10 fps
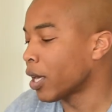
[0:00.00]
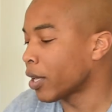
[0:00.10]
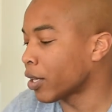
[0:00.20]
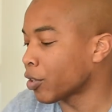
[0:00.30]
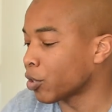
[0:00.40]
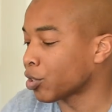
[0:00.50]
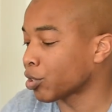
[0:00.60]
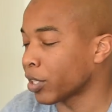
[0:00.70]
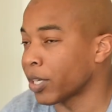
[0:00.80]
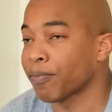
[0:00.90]
You know,
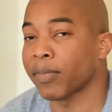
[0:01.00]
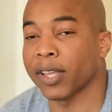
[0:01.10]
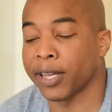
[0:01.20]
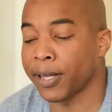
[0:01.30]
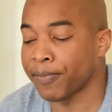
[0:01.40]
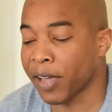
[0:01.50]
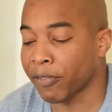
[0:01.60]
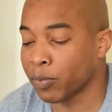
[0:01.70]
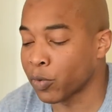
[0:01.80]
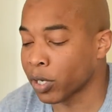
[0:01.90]
usually
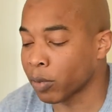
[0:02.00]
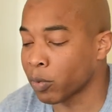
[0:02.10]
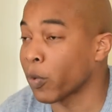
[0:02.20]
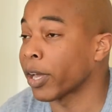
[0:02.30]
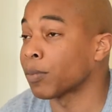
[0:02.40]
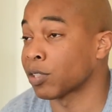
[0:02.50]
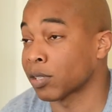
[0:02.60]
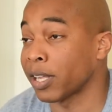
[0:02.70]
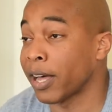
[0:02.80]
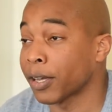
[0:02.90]
every morning we wake up 6
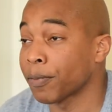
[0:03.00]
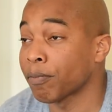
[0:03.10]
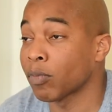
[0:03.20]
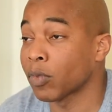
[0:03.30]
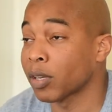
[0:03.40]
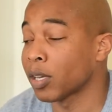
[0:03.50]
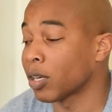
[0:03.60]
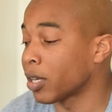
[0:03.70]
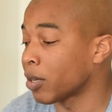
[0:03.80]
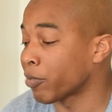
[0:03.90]
o'clock,
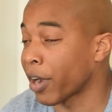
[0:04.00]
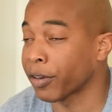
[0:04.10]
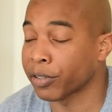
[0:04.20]
bright and